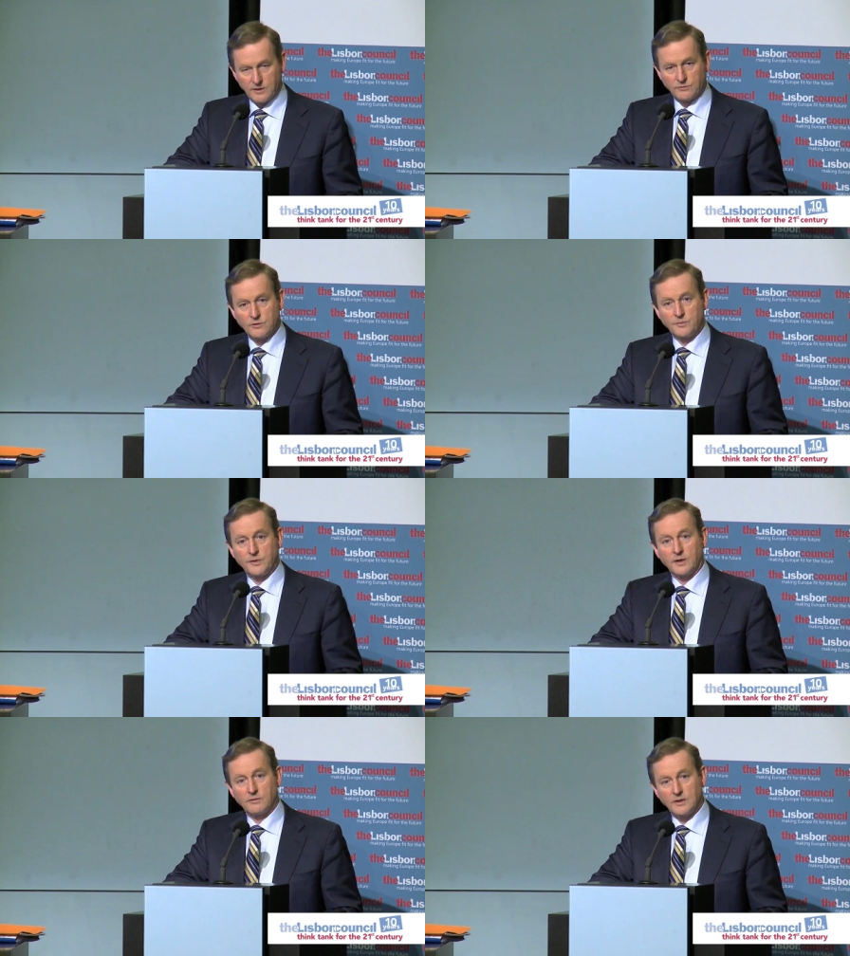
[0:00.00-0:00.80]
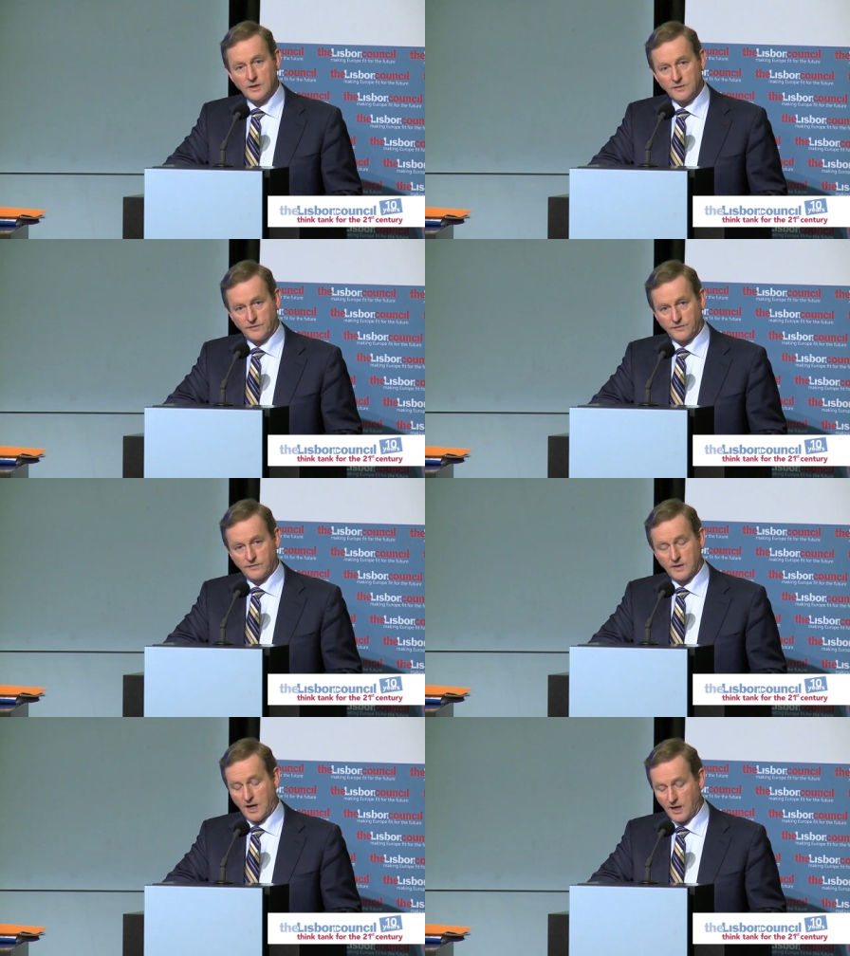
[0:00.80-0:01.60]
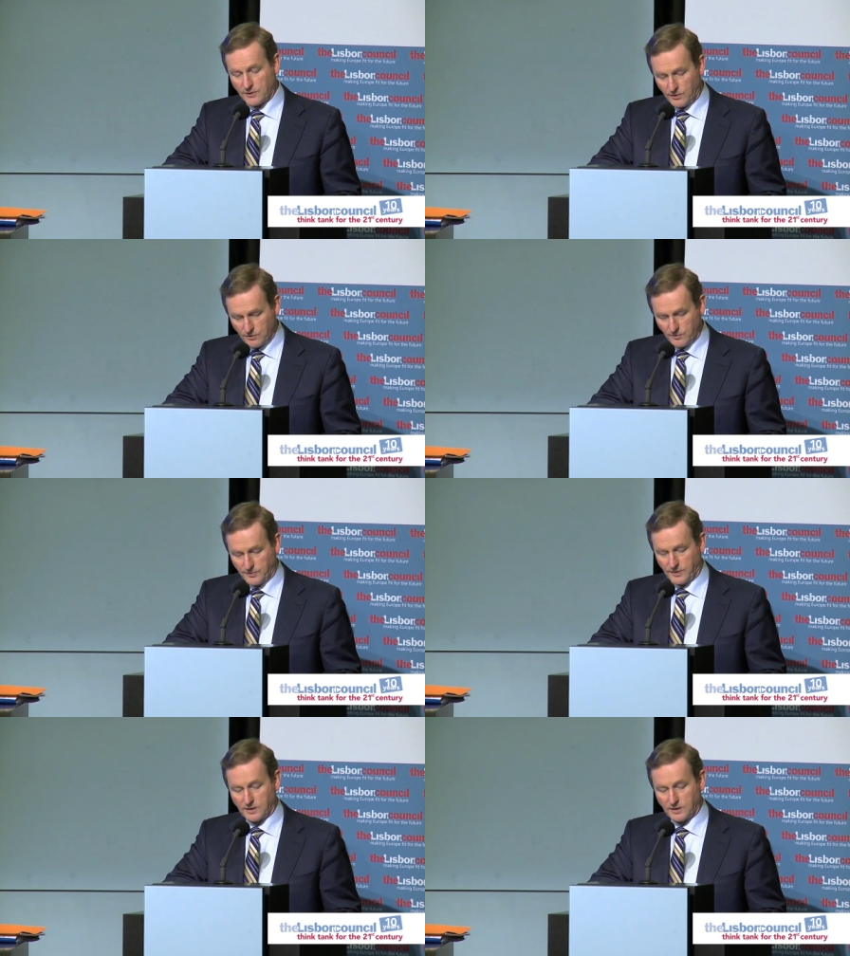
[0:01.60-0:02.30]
It would bring relief and hope